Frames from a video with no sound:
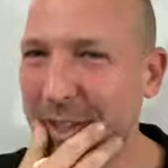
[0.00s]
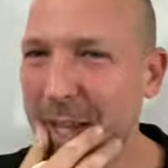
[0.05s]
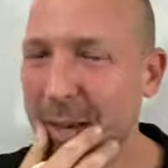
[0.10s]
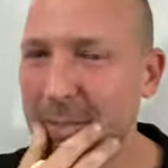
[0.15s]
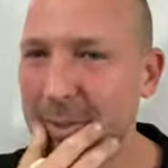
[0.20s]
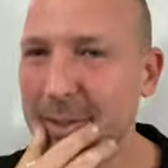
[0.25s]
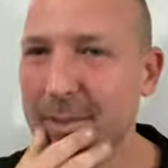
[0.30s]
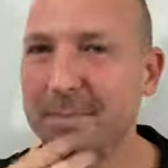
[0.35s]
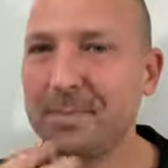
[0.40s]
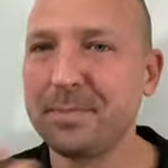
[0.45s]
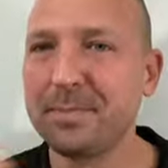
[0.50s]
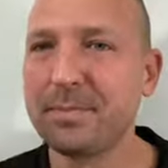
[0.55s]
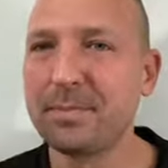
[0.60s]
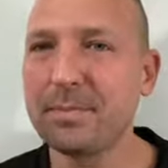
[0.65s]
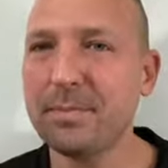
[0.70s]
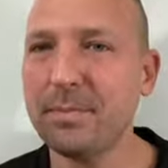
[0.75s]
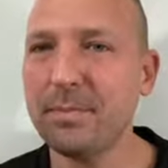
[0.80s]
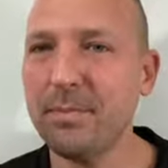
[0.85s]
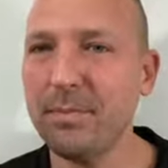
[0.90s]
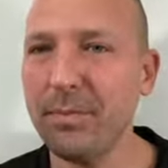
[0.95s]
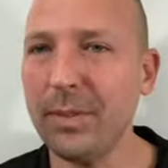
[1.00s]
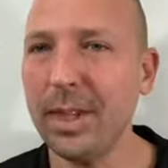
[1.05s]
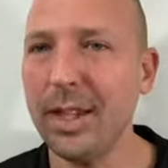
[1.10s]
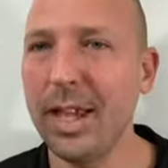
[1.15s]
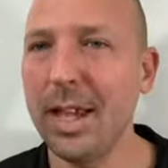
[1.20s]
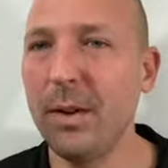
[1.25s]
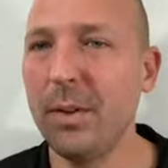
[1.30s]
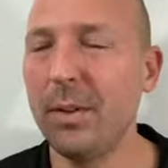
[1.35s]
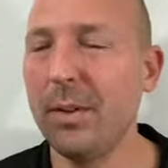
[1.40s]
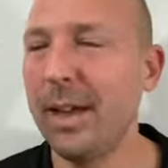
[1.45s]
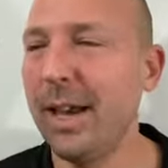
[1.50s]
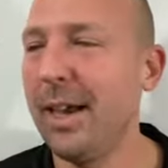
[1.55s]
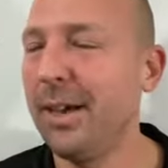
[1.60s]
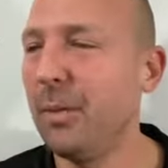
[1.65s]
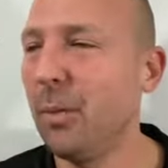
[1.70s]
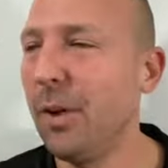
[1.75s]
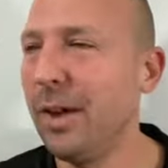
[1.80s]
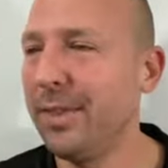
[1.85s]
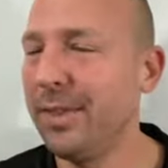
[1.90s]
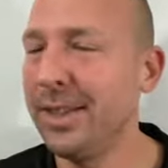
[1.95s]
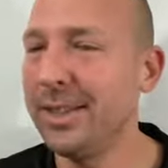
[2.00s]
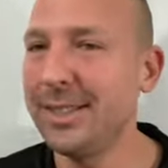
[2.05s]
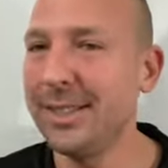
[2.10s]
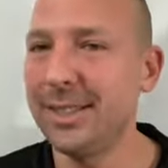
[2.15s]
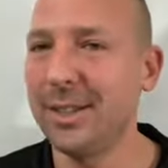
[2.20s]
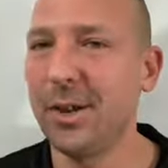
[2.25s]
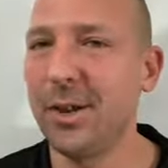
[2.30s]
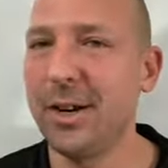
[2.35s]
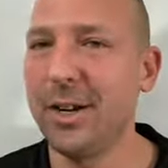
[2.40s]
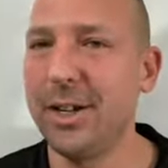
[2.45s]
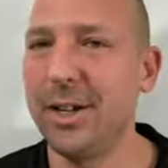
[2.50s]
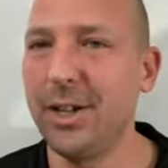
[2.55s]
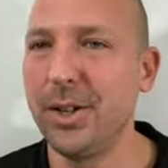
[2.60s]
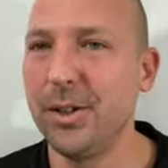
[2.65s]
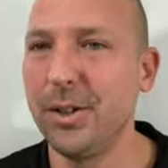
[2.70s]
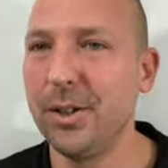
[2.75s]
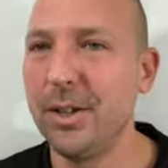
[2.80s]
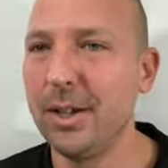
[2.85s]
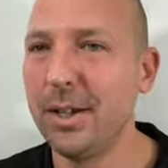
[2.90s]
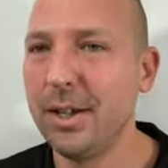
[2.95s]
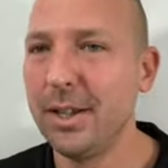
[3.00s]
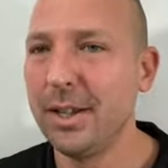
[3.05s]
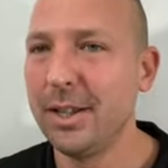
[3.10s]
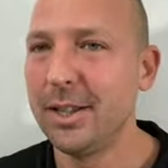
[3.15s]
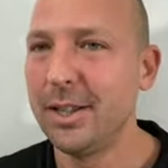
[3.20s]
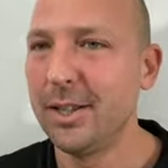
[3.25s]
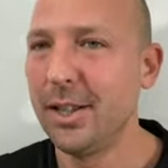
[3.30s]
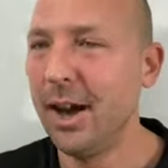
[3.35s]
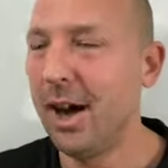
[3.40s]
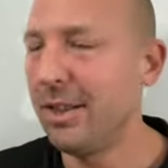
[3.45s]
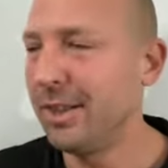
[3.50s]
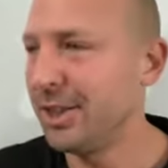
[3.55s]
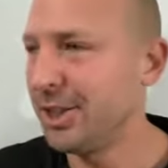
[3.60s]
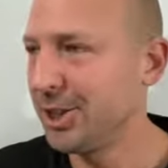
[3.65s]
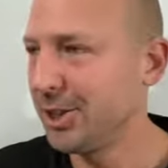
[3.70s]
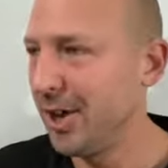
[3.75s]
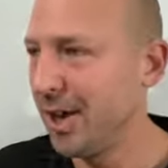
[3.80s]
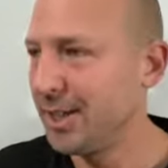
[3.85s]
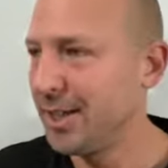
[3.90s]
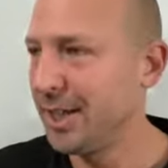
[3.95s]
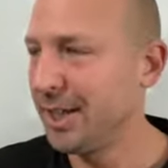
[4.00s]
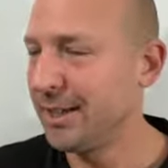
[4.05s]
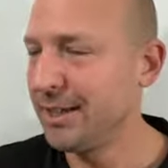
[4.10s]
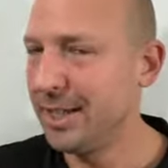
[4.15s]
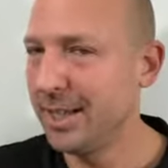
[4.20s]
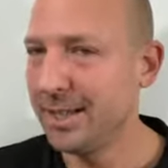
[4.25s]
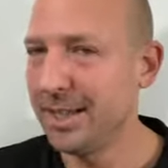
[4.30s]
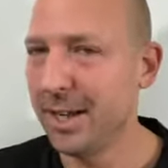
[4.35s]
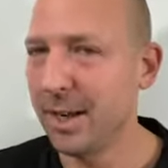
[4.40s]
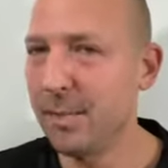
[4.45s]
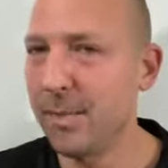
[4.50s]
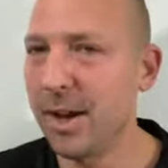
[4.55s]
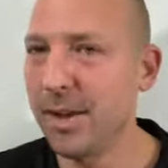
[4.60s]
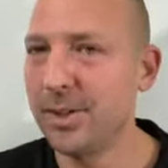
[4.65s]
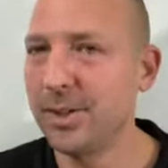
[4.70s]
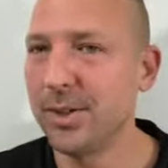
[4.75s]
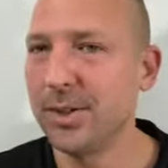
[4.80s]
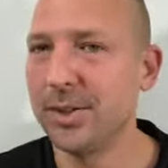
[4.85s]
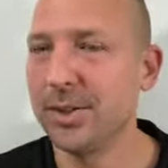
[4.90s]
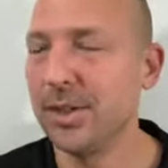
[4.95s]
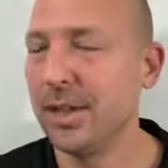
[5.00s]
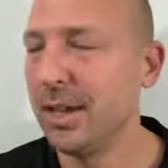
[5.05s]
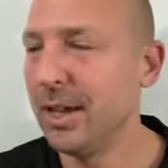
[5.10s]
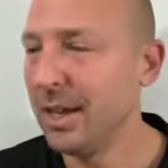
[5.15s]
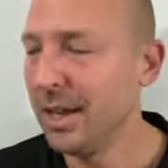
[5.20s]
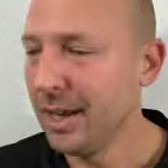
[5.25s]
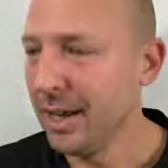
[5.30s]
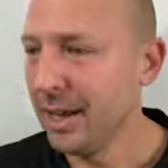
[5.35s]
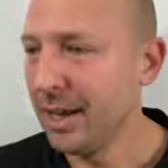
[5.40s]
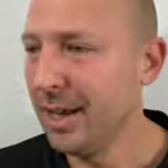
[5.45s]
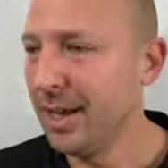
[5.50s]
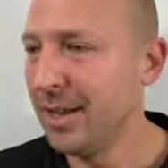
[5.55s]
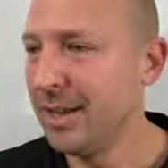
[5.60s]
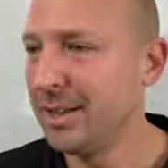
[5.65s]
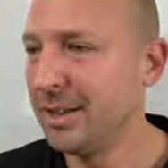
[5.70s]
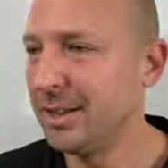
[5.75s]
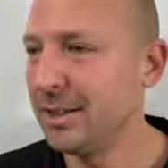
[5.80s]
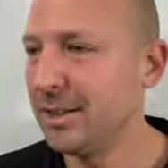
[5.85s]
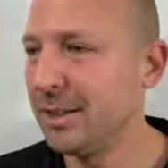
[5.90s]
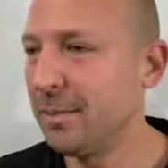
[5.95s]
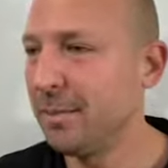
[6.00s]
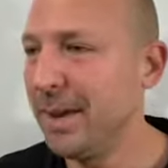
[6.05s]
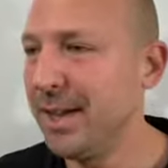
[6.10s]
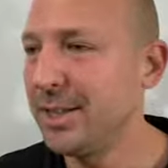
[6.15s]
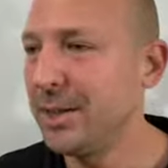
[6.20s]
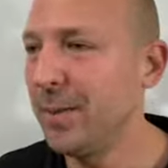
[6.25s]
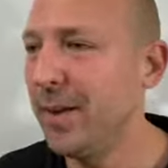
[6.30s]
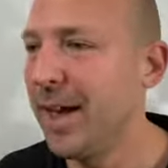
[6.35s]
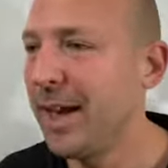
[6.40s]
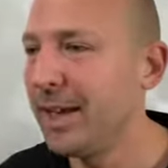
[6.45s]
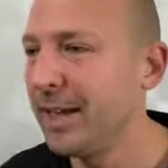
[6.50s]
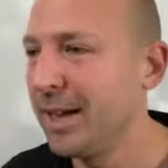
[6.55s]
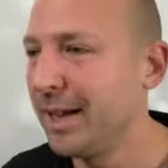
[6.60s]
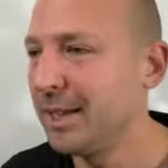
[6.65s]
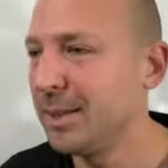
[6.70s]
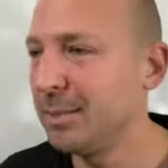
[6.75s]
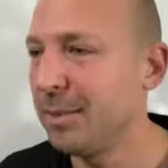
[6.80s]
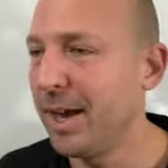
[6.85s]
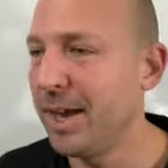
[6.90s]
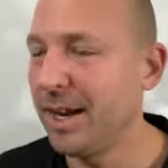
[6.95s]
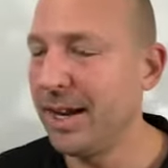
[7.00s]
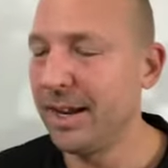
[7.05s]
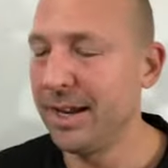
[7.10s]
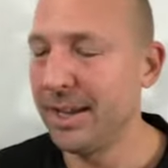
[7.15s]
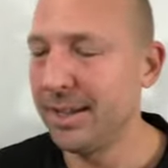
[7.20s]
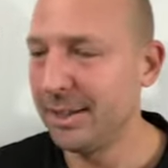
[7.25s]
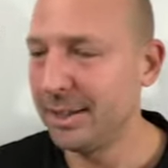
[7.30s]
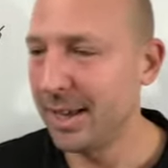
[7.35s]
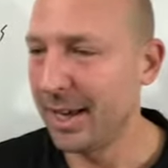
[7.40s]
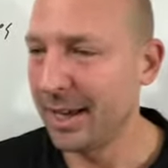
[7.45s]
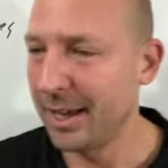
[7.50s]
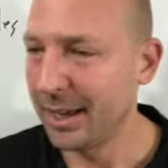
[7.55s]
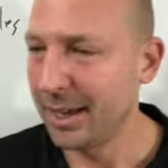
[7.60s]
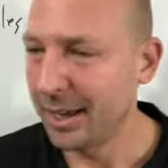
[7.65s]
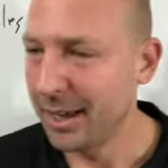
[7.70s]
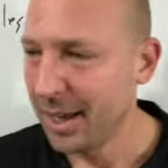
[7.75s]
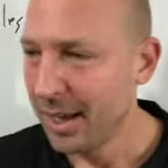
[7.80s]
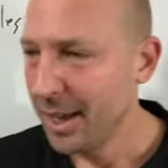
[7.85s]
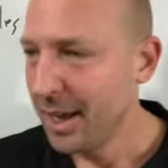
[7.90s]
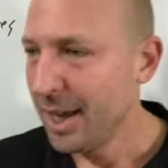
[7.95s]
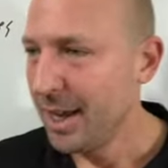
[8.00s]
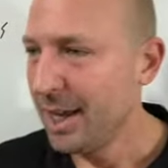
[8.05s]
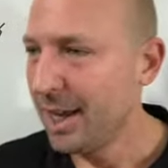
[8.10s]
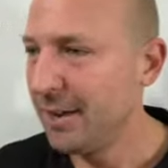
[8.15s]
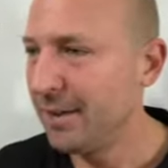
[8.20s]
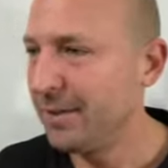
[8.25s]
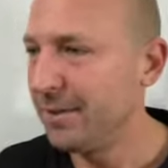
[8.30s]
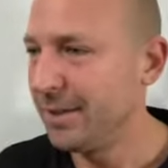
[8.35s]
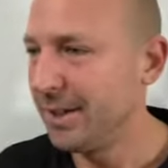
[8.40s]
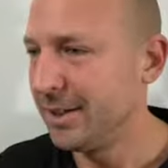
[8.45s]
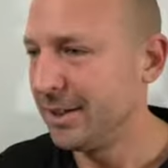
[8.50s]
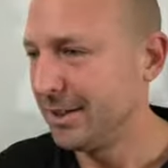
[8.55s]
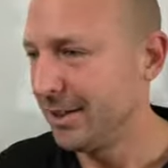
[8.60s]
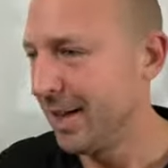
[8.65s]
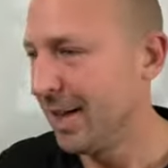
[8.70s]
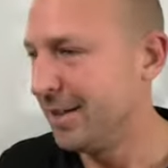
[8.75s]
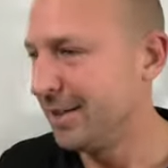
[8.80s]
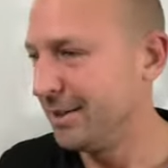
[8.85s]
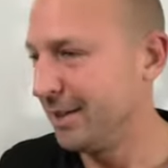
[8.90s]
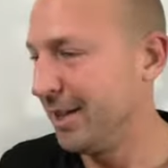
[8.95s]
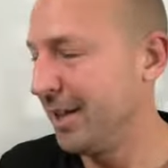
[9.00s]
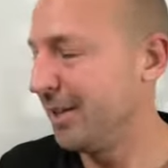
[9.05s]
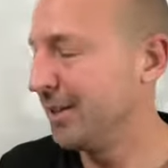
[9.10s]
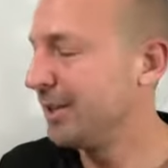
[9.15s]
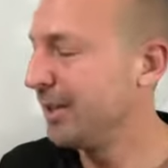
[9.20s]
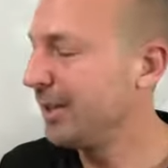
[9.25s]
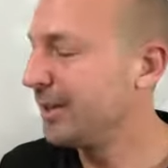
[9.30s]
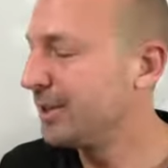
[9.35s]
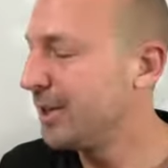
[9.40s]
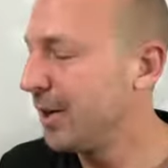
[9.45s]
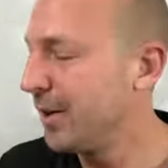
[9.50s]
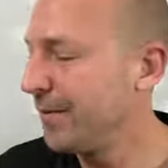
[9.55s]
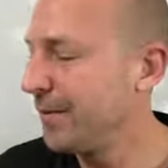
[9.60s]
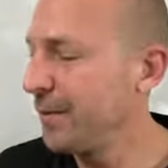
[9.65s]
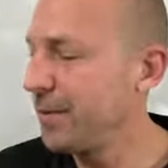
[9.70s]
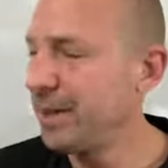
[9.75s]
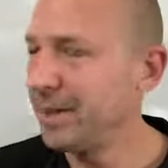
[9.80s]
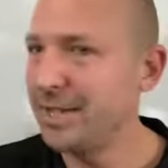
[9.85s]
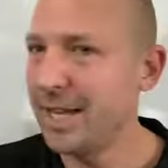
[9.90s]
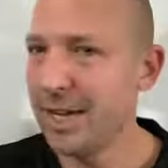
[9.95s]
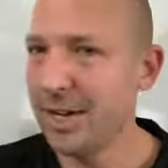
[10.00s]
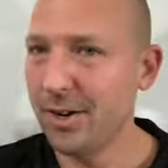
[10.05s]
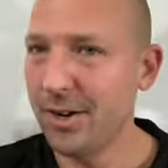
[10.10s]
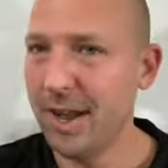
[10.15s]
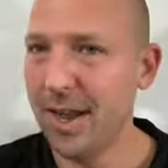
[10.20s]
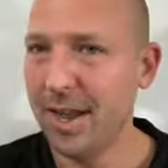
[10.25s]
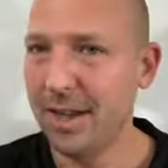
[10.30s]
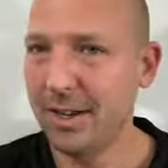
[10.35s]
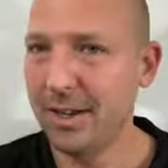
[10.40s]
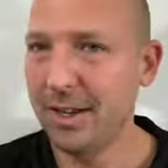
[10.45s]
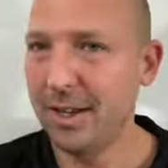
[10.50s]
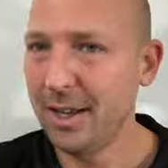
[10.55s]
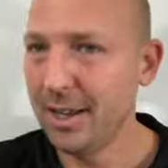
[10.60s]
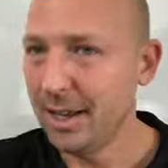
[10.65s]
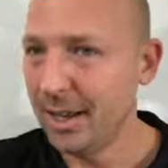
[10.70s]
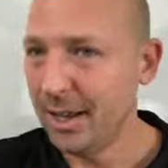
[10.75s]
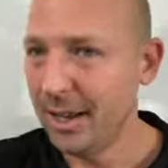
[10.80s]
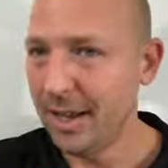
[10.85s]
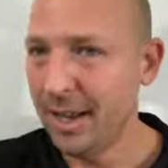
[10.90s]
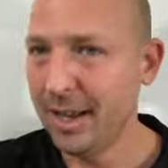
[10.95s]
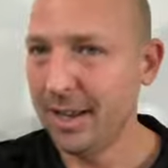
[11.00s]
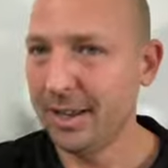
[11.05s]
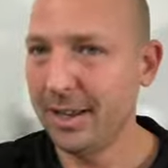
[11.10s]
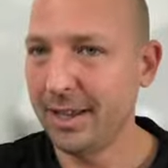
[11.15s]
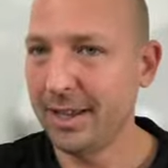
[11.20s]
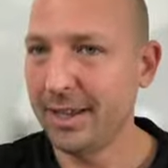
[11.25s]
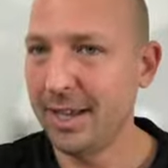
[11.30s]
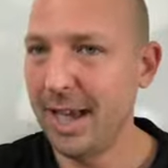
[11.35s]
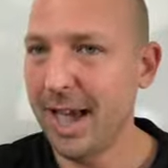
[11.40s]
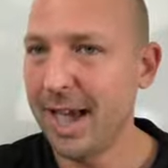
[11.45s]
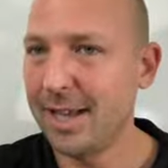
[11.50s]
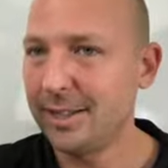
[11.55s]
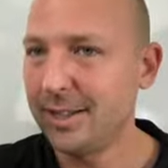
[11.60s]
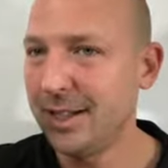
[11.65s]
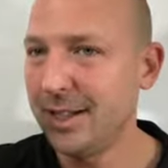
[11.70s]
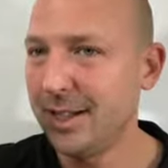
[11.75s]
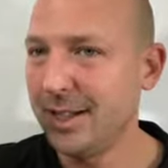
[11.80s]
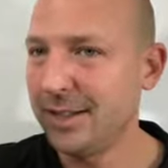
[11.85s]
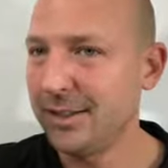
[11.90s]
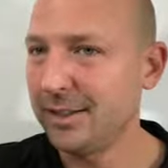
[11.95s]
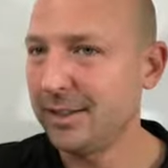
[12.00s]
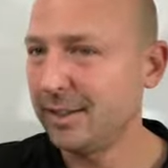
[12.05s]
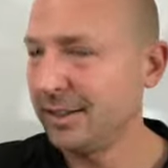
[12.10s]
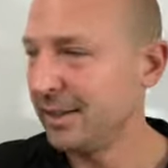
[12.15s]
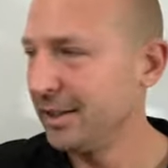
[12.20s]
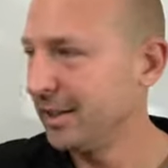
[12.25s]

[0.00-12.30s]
lips. And what this is going to do, all this stretching and tensing your muscles, is the best way I can explain it is like is this. And so if you were to take your hand and like as it is